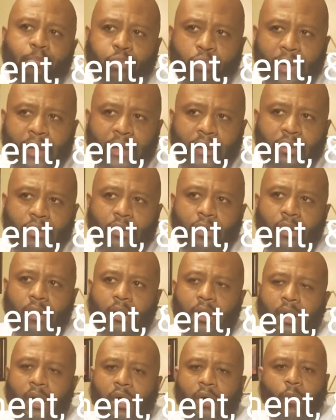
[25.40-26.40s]
break
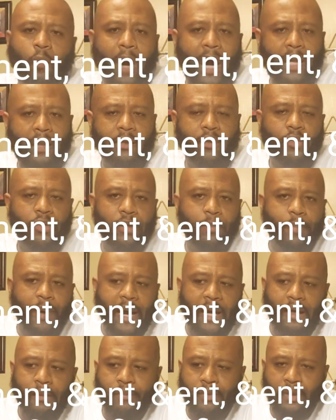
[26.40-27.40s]
your uh, wallet or your
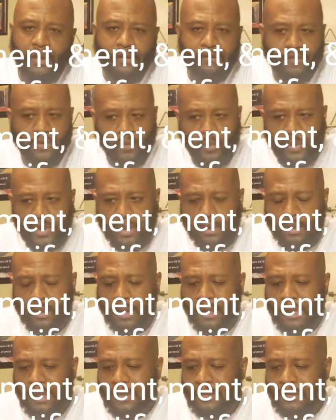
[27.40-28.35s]
pocketbook, if you will.